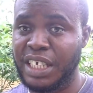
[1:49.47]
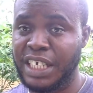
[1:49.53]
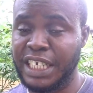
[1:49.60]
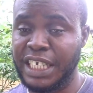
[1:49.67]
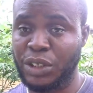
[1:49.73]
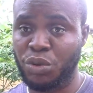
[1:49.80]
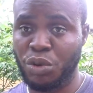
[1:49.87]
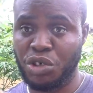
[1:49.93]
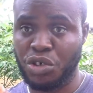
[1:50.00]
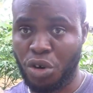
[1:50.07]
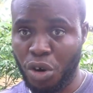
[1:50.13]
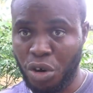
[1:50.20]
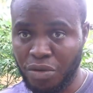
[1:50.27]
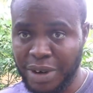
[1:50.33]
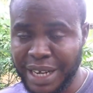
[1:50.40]
it was
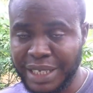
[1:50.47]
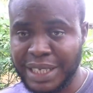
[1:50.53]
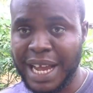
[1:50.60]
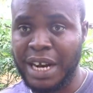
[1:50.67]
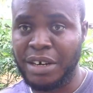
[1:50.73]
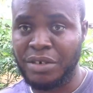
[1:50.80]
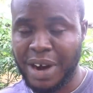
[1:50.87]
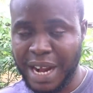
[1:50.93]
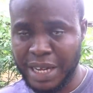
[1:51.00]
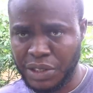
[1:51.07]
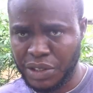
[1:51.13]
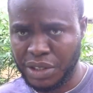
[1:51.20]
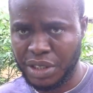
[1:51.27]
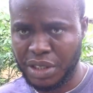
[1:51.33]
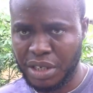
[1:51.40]
correct and
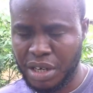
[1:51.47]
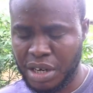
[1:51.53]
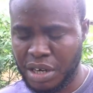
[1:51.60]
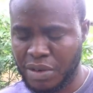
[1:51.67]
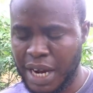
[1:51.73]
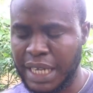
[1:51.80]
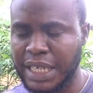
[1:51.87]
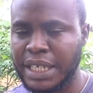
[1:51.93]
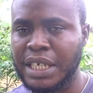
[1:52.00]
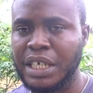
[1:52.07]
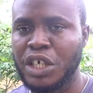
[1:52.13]
right. All right.